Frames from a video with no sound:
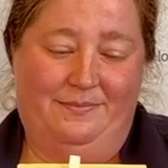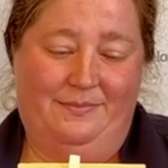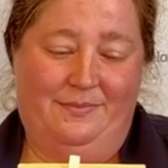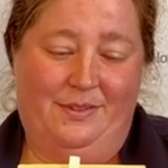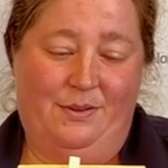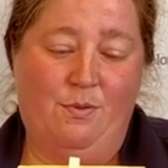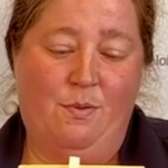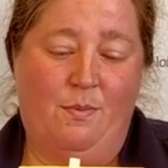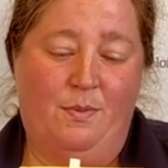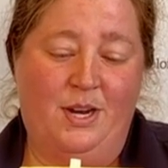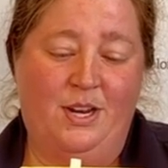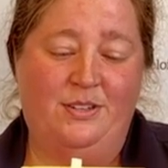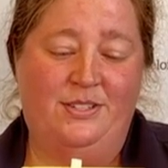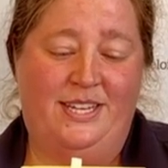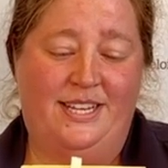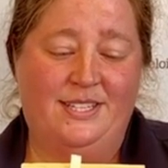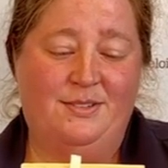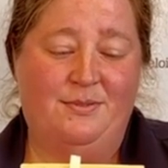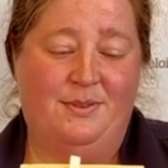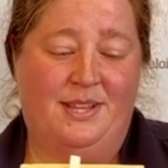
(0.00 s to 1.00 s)
Ramona
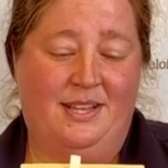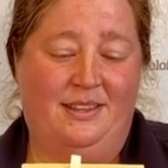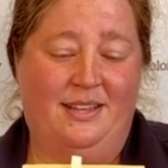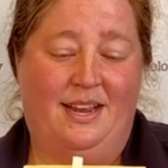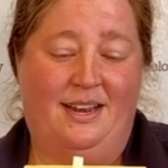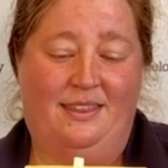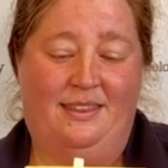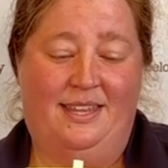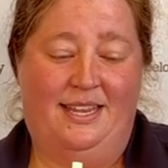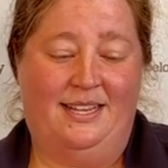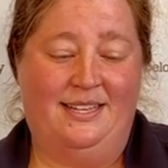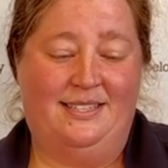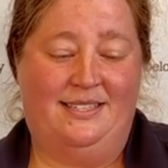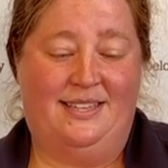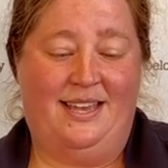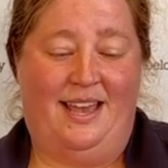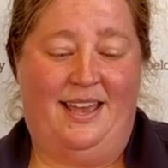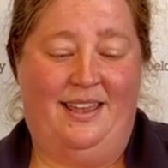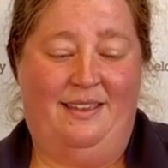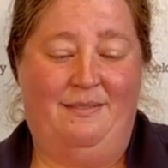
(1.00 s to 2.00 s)
deals with a lot of things
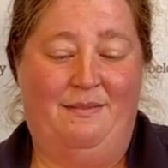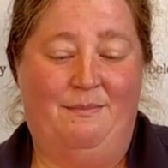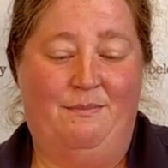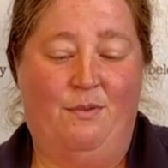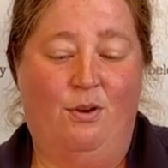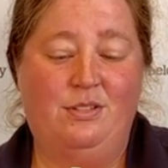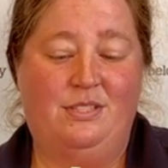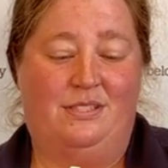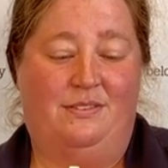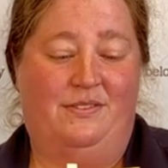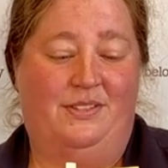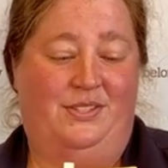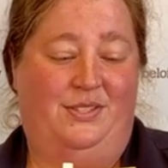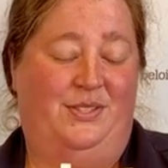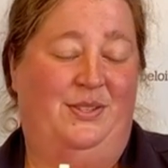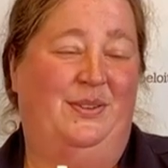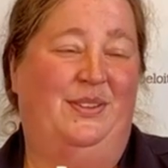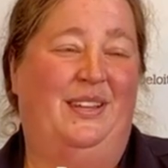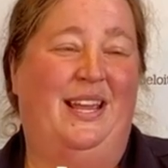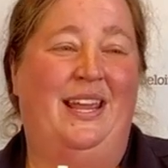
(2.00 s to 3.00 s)
that most of us
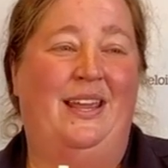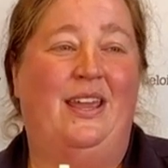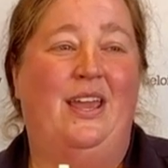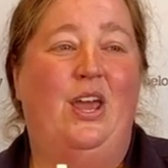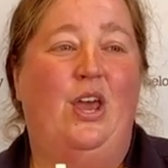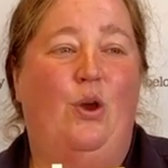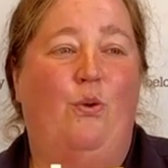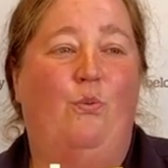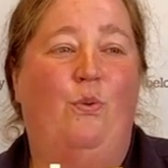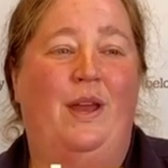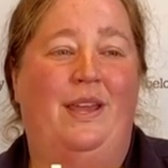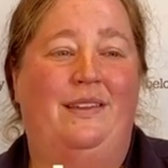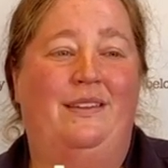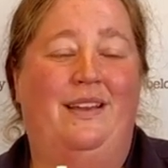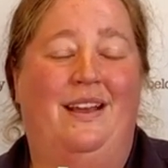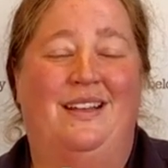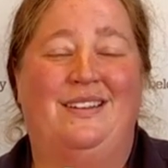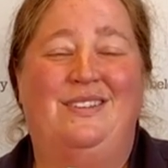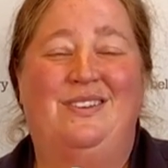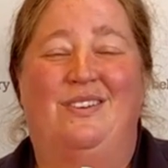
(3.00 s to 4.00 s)
do, like when
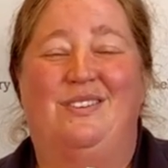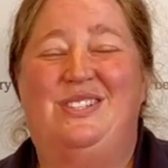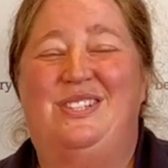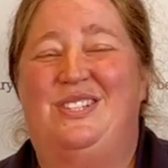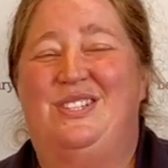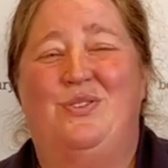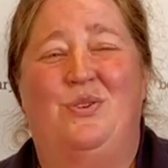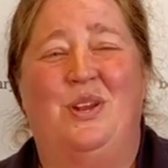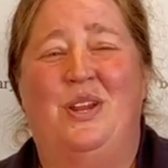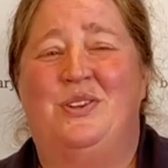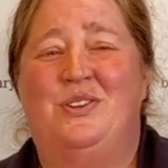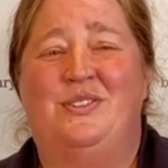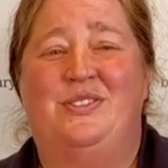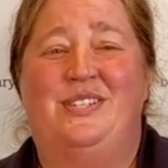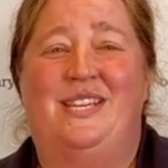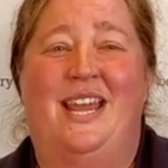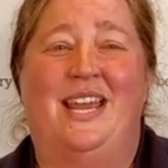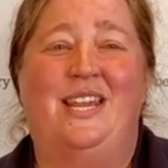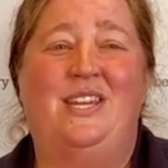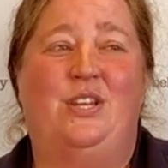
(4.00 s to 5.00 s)
adults just don't
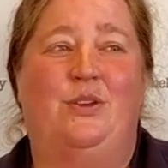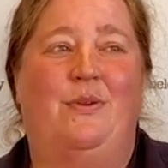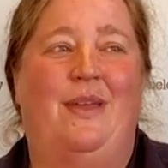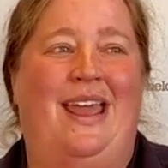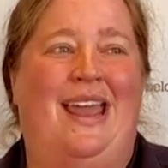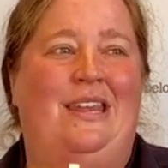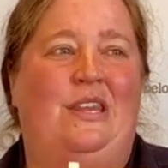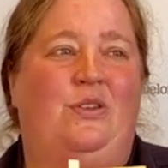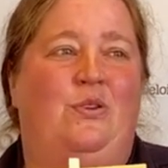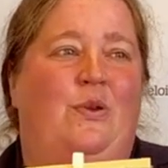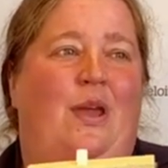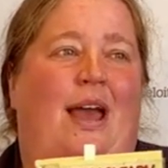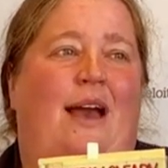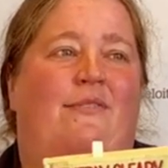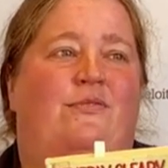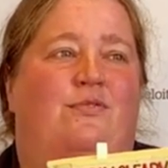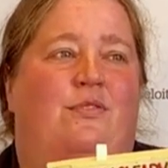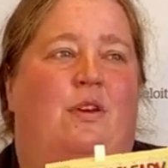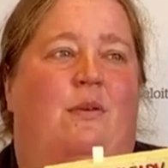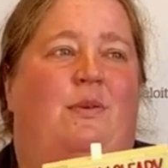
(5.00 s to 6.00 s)
understand you and you
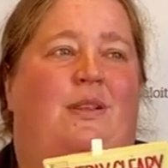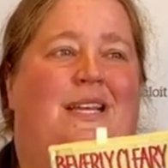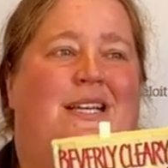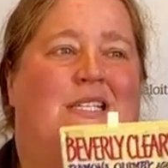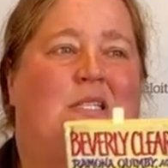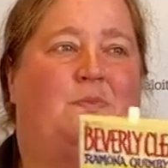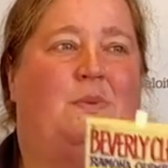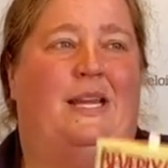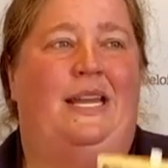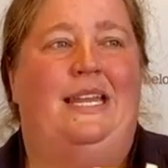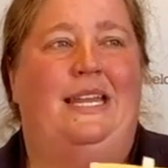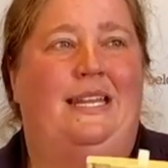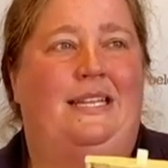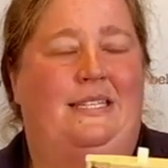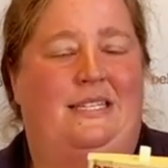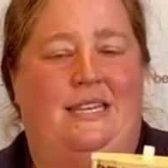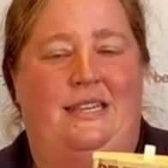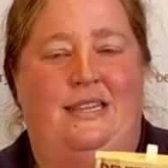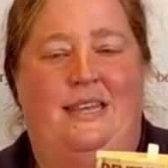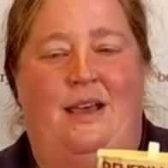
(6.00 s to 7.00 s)
have trouble explaining
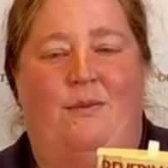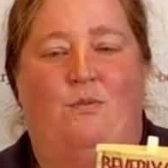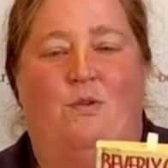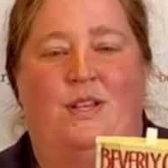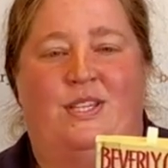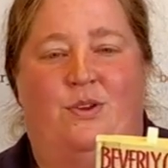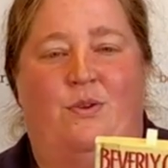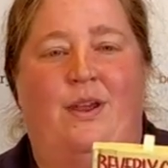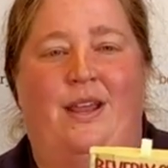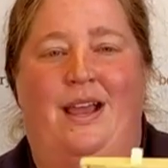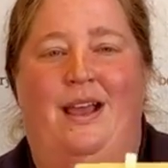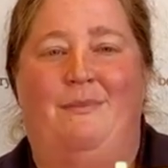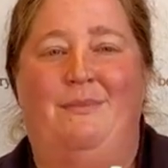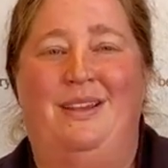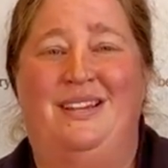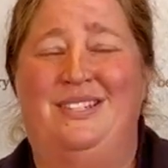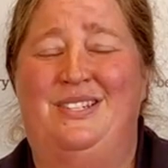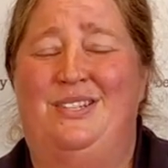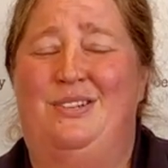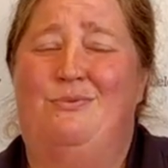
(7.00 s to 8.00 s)
to them what's going on
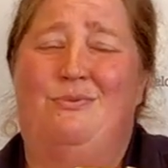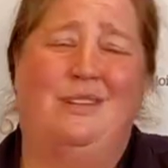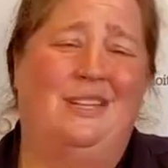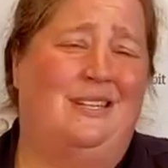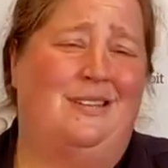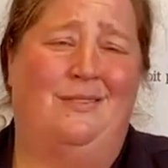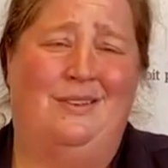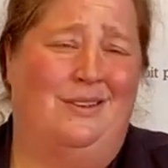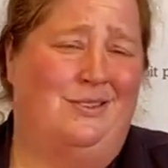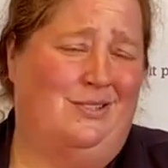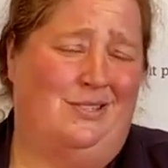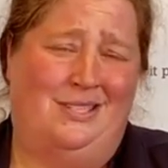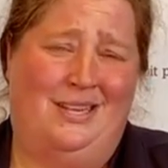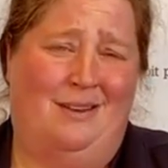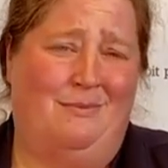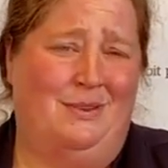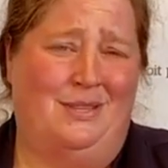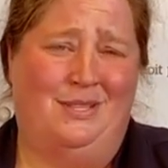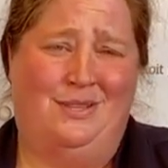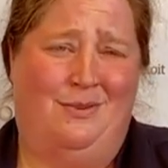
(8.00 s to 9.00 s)
because you really don't
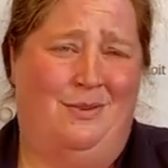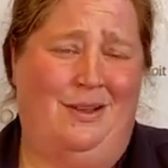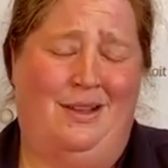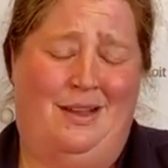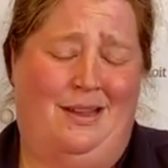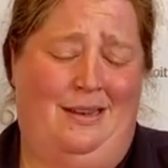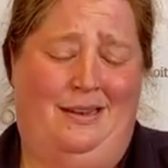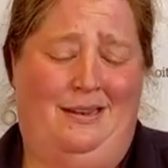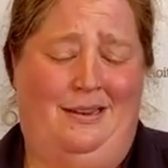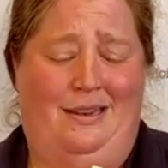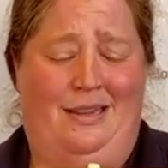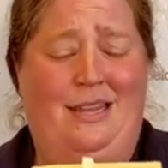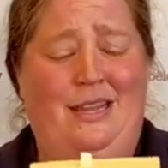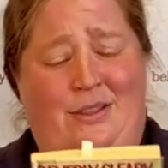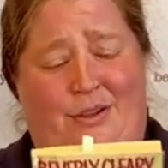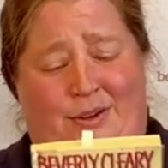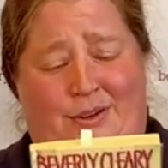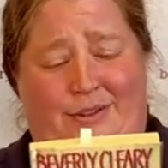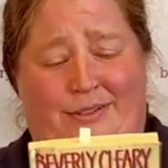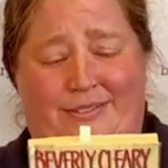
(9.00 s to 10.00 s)
understand what's going on either.